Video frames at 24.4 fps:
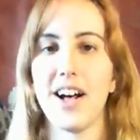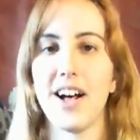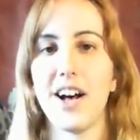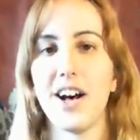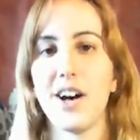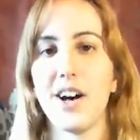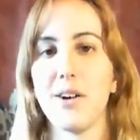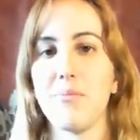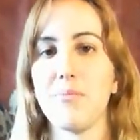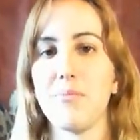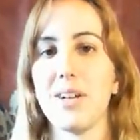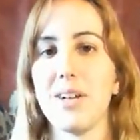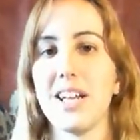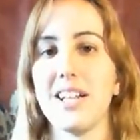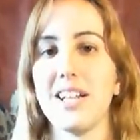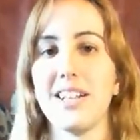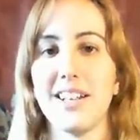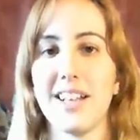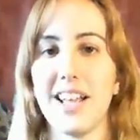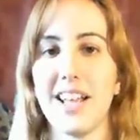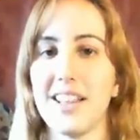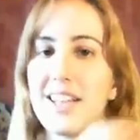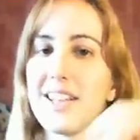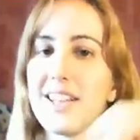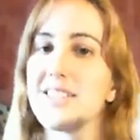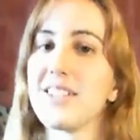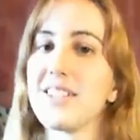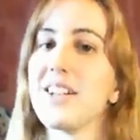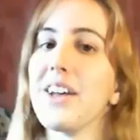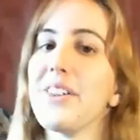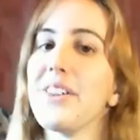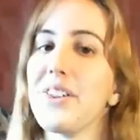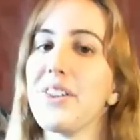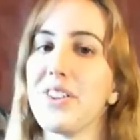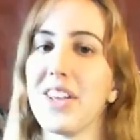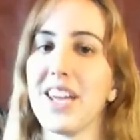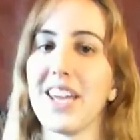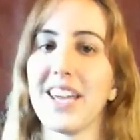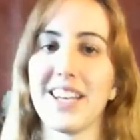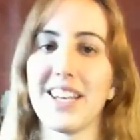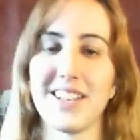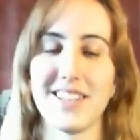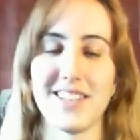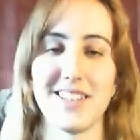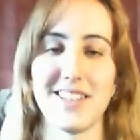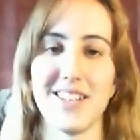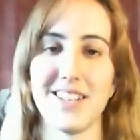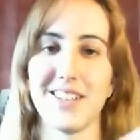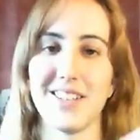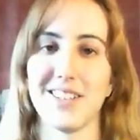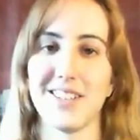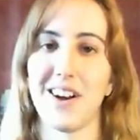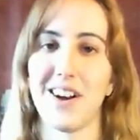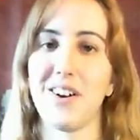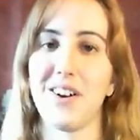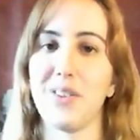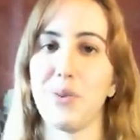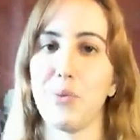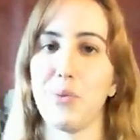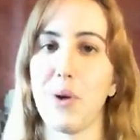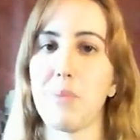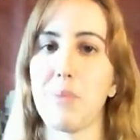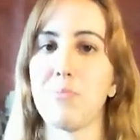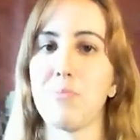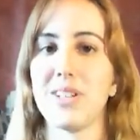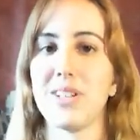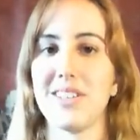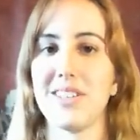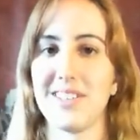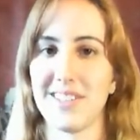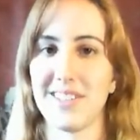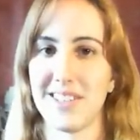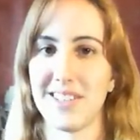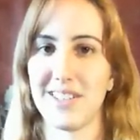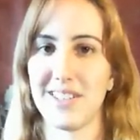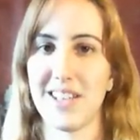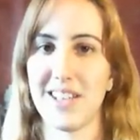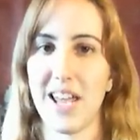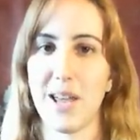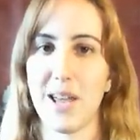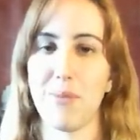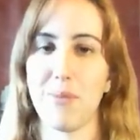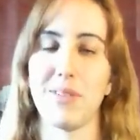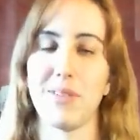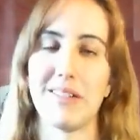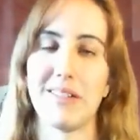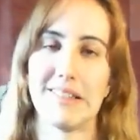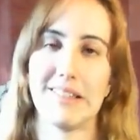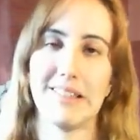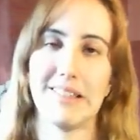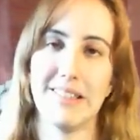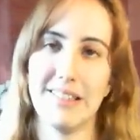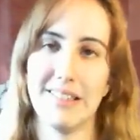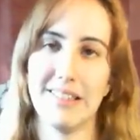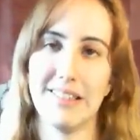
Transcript: um, and and that's another thing is is are the weapons the same and